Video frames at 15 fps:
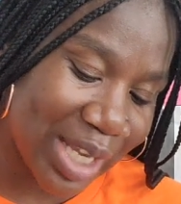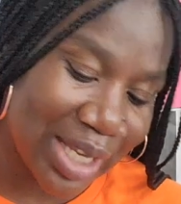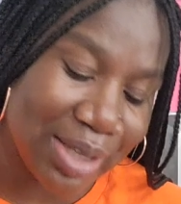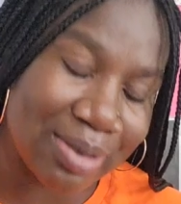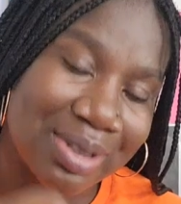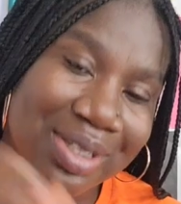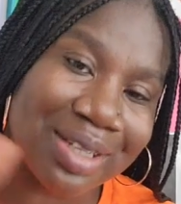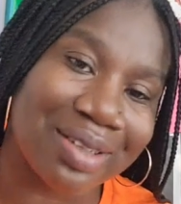
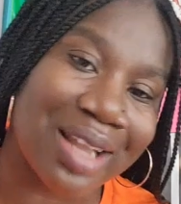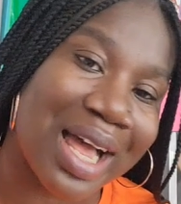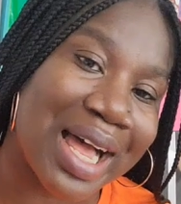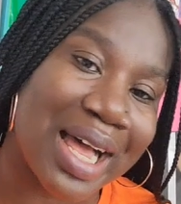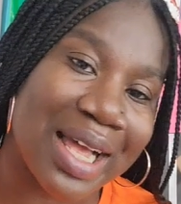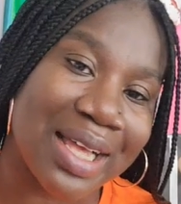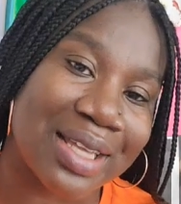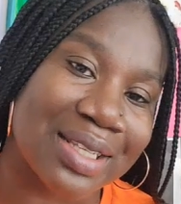use the
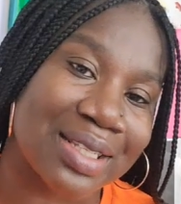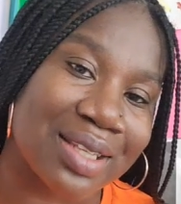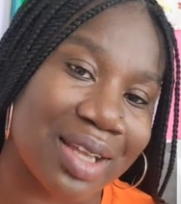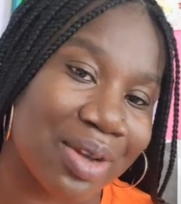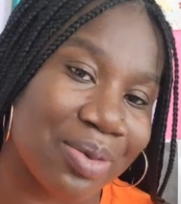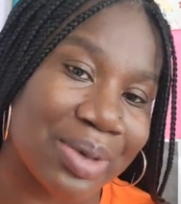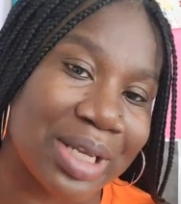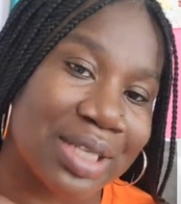lines,
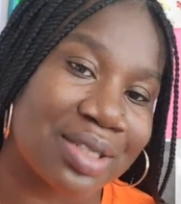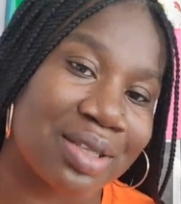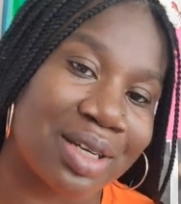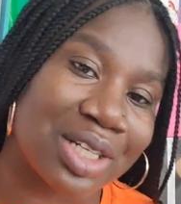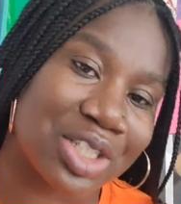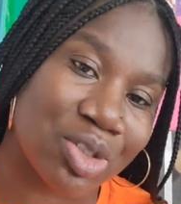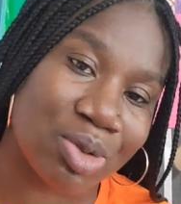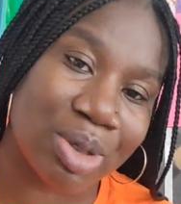like when they
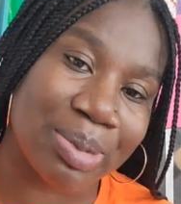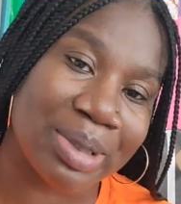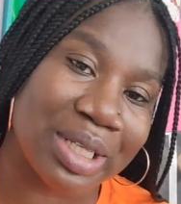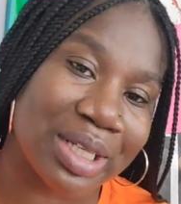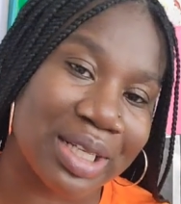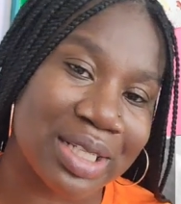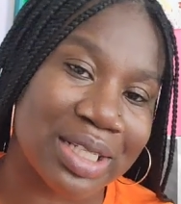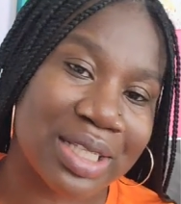start
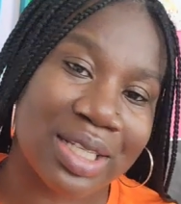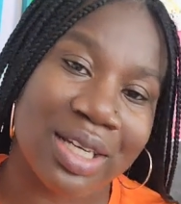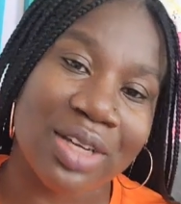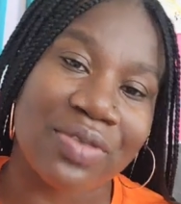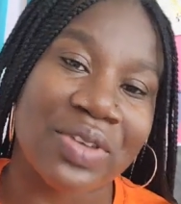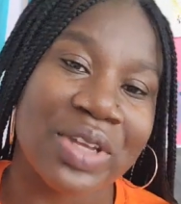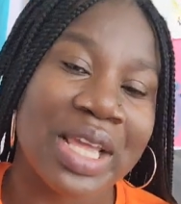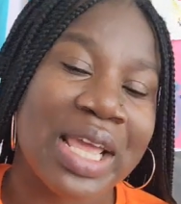scribbling and
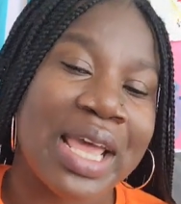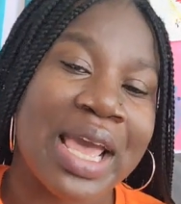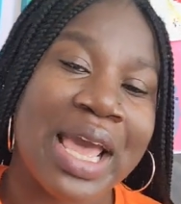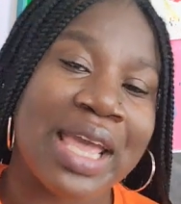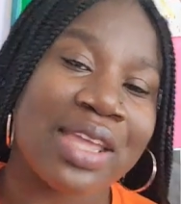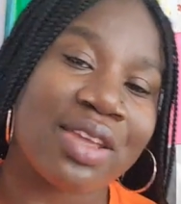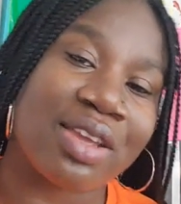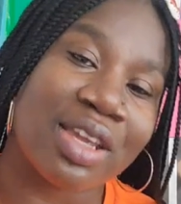stuff,
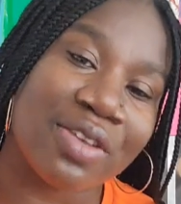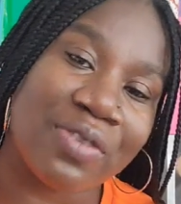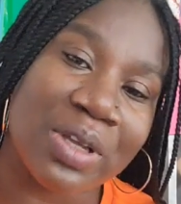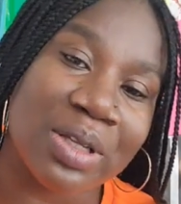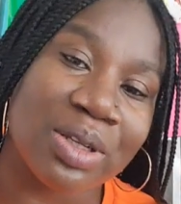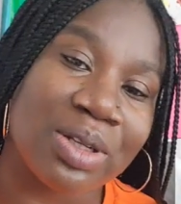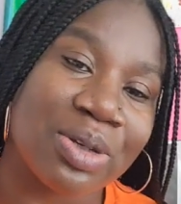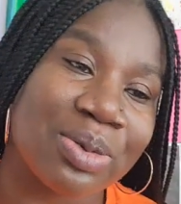and you give
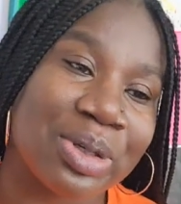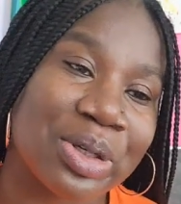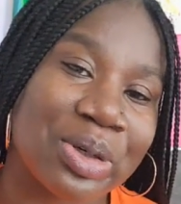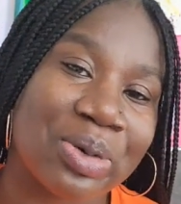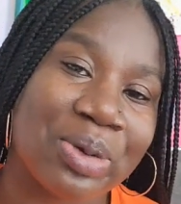your little one a